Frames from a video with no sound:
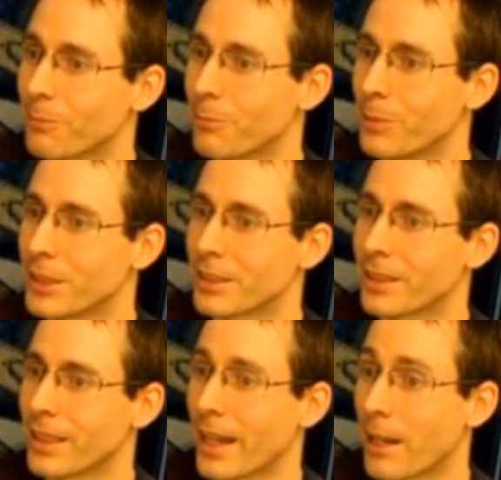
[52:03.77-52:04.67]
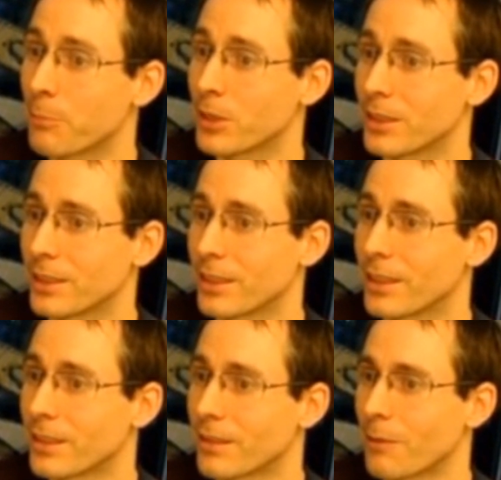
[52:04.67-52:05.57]
basically happened
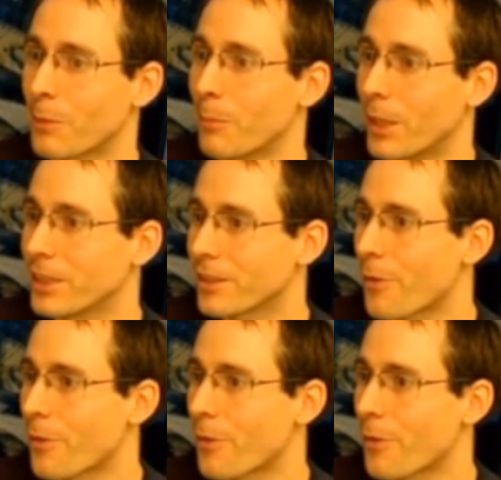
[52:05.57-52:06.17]
that my master